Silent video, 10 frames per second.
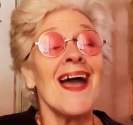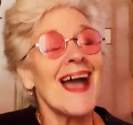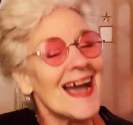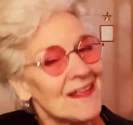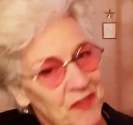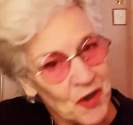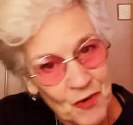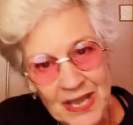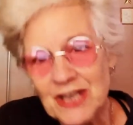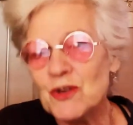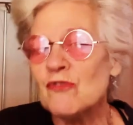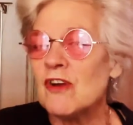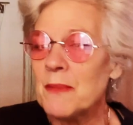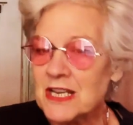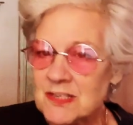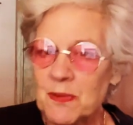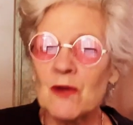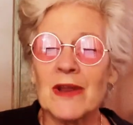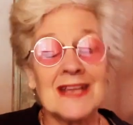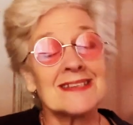and though he knew from
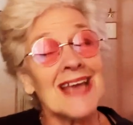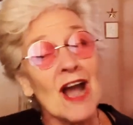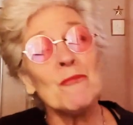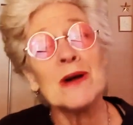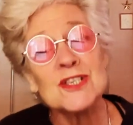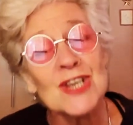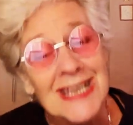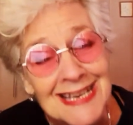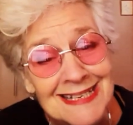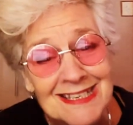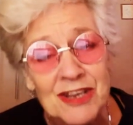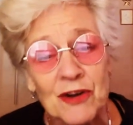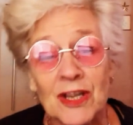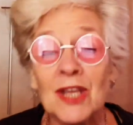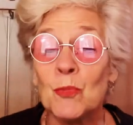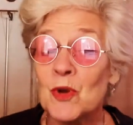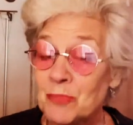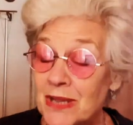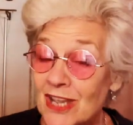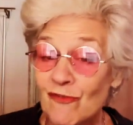experience how much easier it would
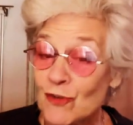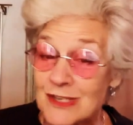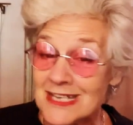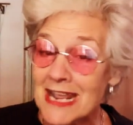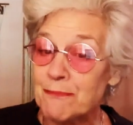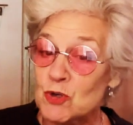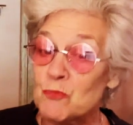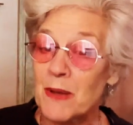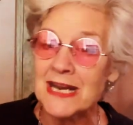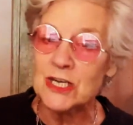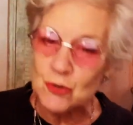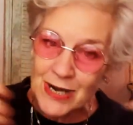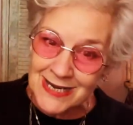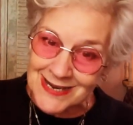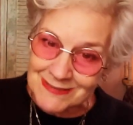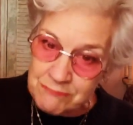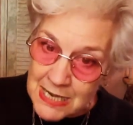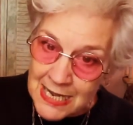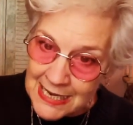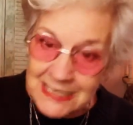be for Snape to penetrate his
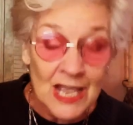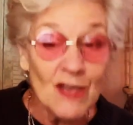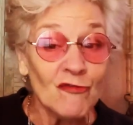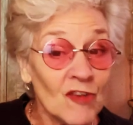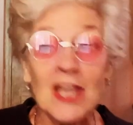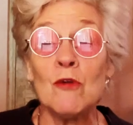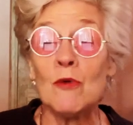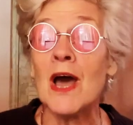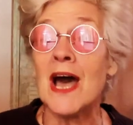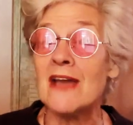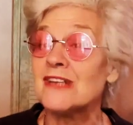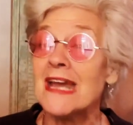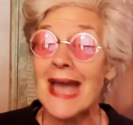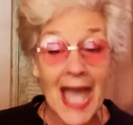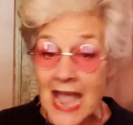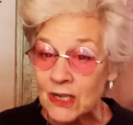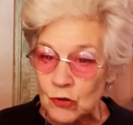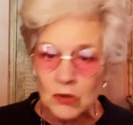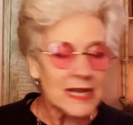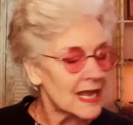mind if he arrived
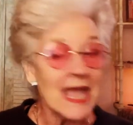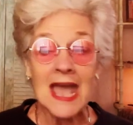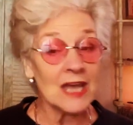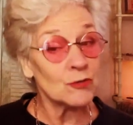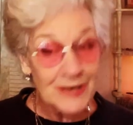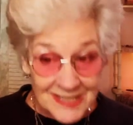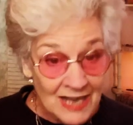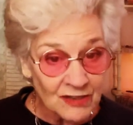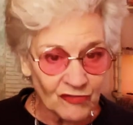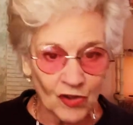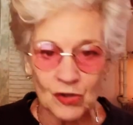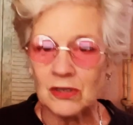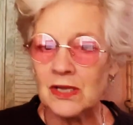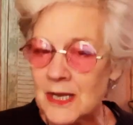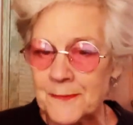angry and resentful,